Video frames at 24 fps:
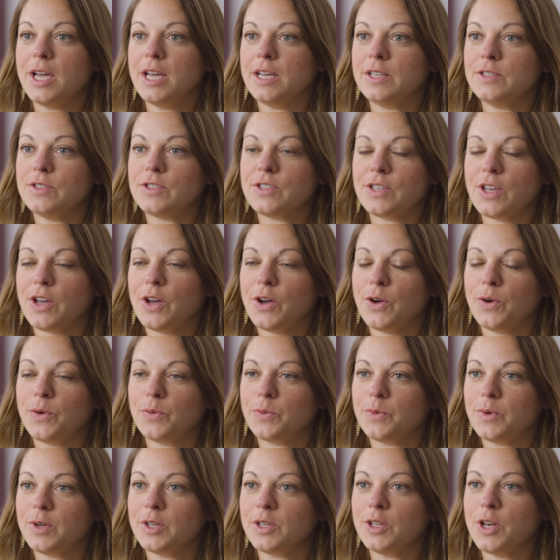And
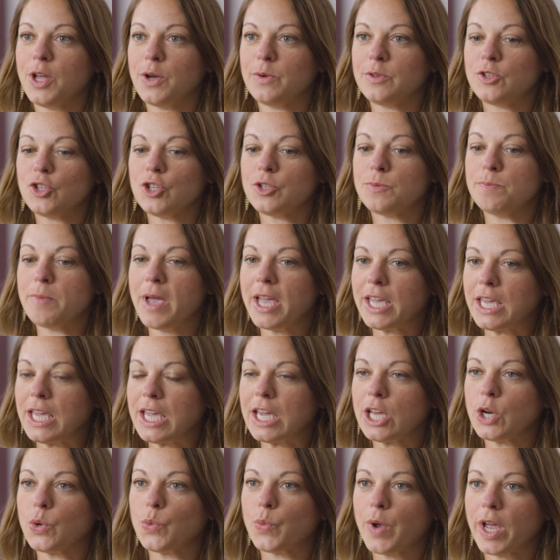so, it's just
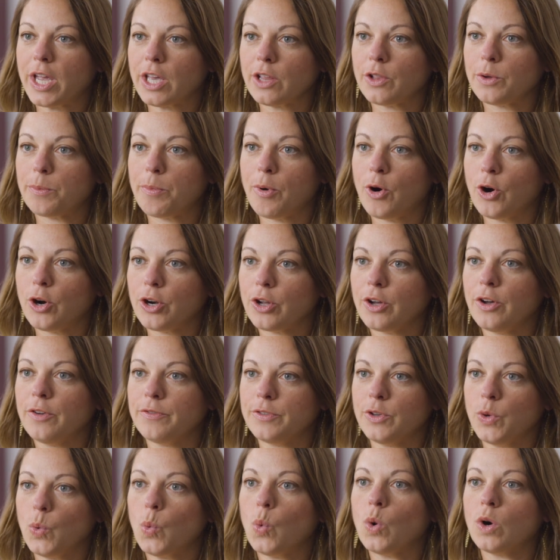making it a regular part of
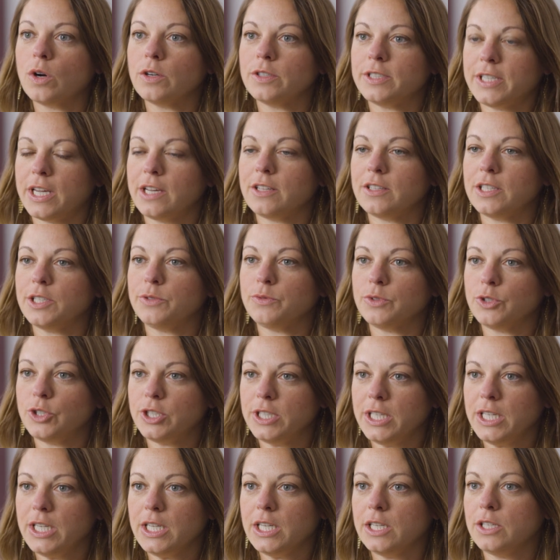your daily
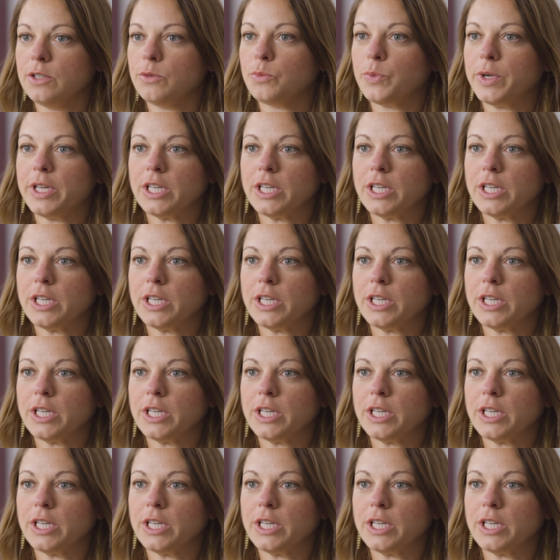routine,